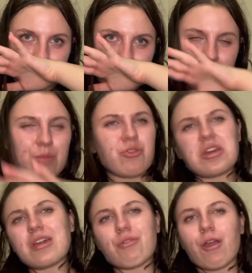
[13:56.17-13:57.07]
I'm looking
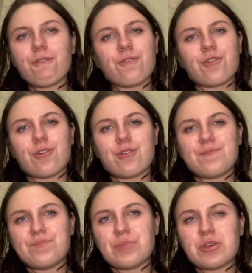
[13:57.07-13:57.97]
at grapefruit
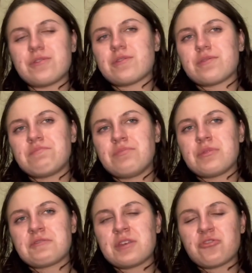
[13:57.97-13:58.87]
because
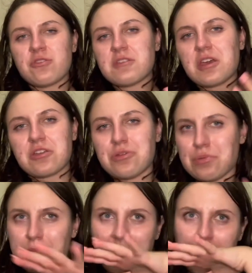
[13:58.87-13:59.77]
citrus I can usually
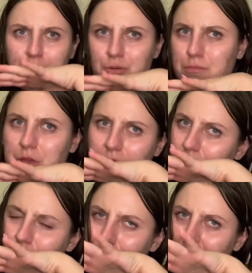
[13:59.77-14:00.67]
pick up on, but I'm
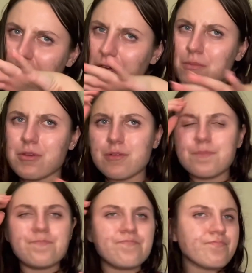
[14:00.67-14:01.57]
not picking
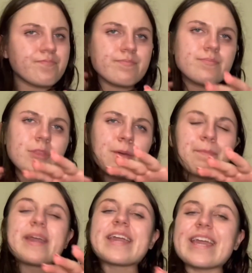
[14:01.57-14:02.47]

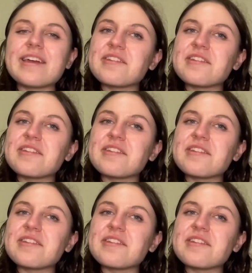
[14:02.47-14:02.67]
it